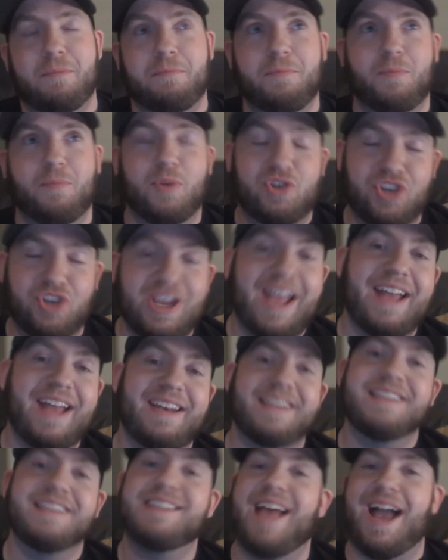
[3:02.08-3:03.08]
which
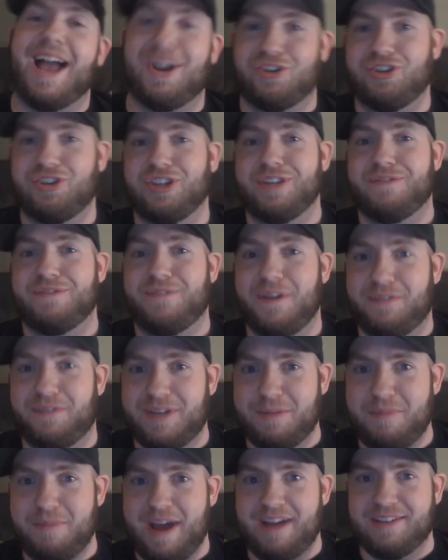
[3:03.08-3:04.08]
again is actually
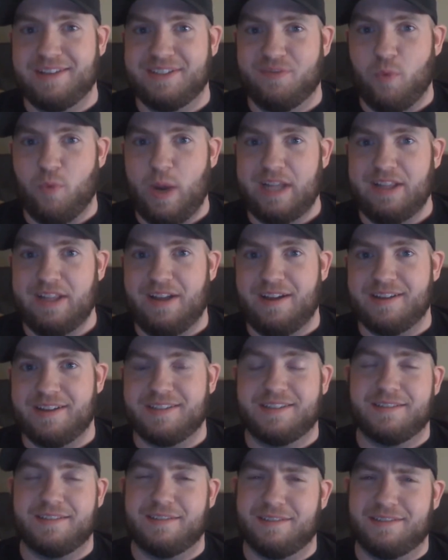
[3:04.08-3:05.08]
50 pounds of weight
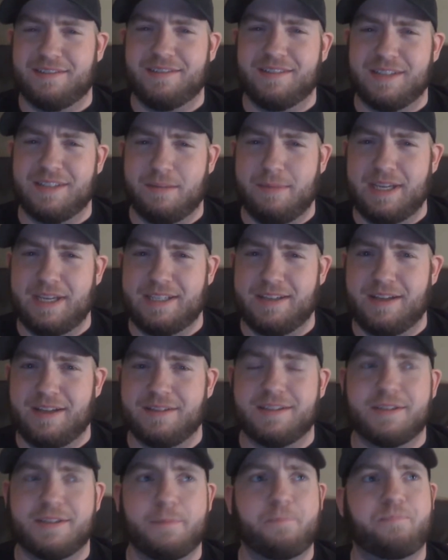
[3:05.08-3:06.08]
lost. Does that make
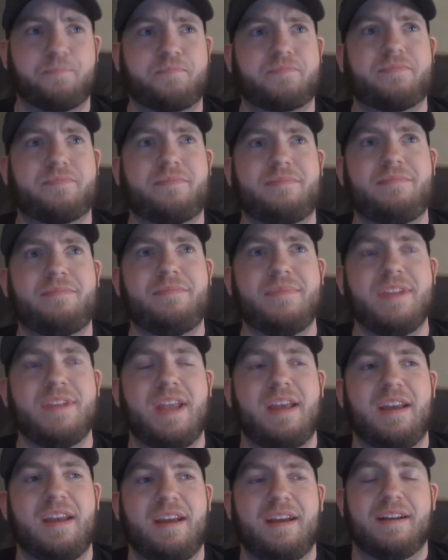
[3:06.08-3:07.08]
sense?
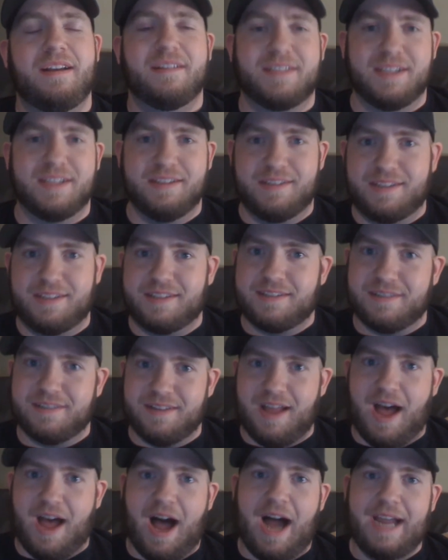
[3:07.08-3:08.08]
Since
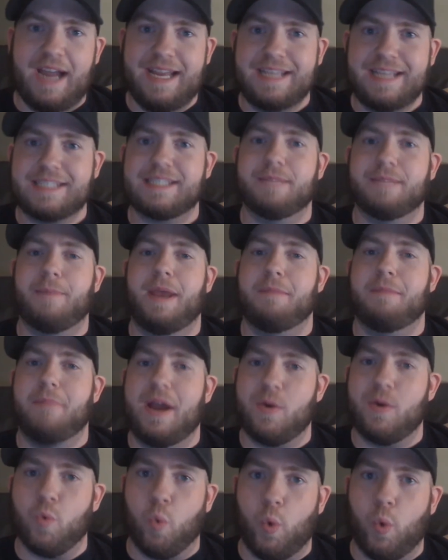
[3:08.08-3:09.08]
I estimate my
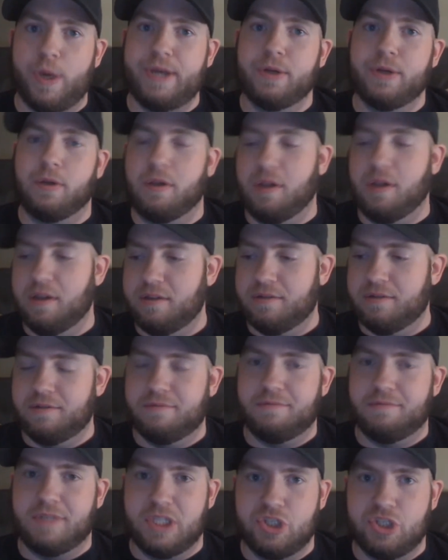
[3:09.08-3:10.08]
real,
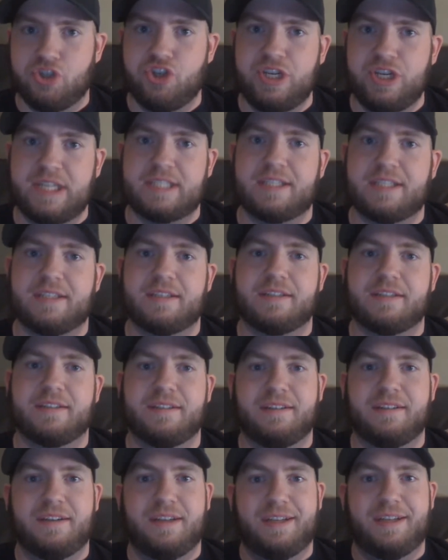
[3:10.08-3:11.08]
legit,
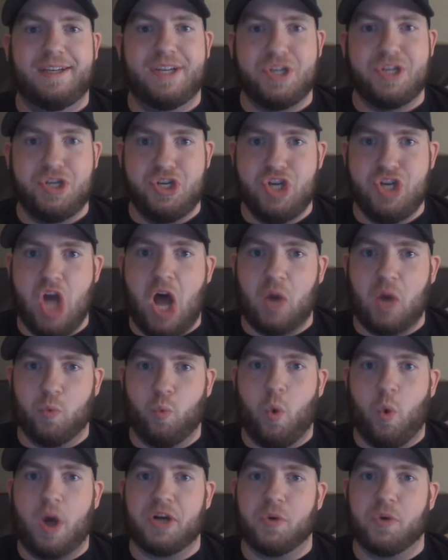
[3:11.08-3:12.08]
not
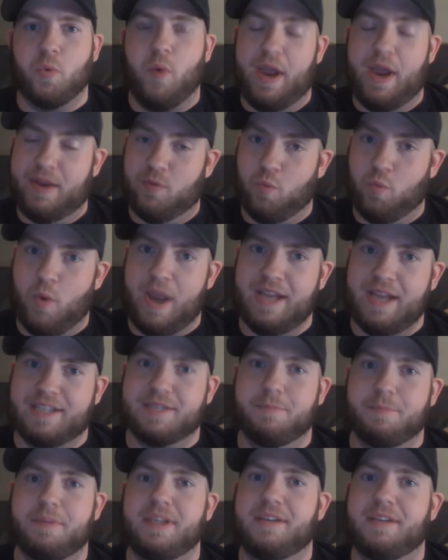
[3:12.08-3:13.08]
water weight
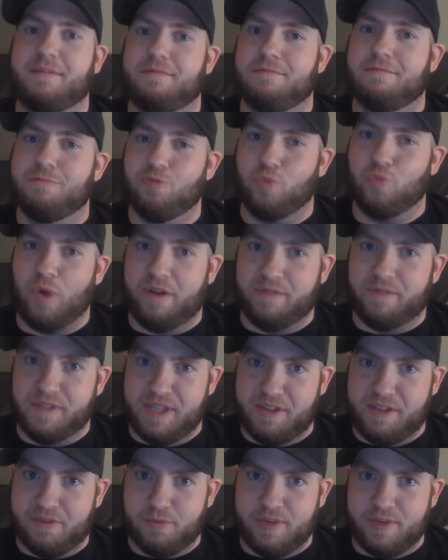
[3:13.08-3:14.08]
to be
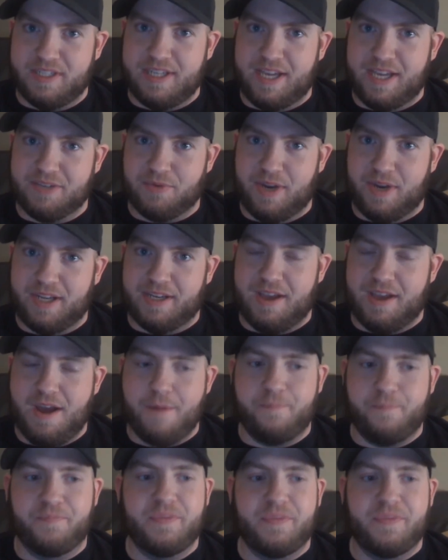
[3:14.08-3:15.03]
roughly 310 right now.